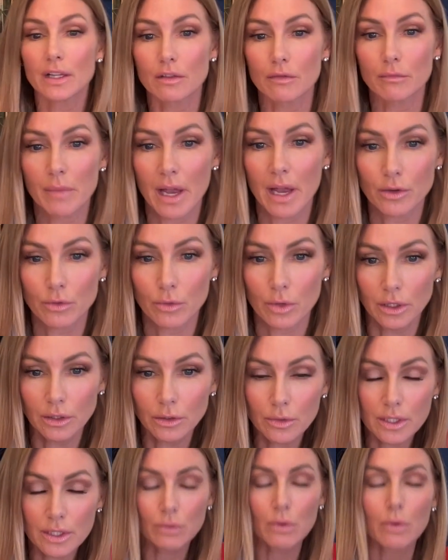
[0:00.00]
of Emmanuel
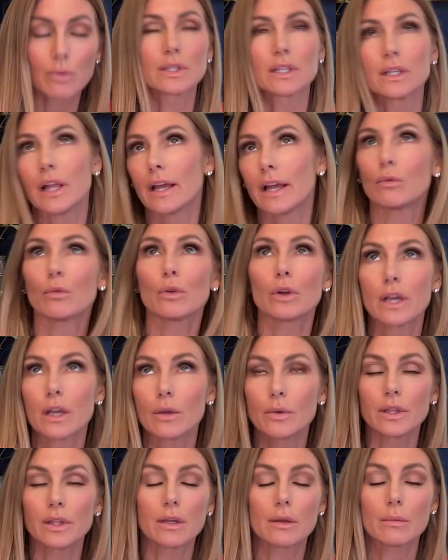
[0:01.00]
Lewis. What was it like working
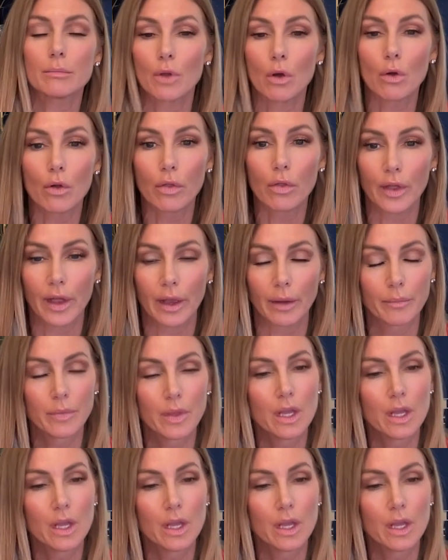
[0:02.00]
with him? The whole thing."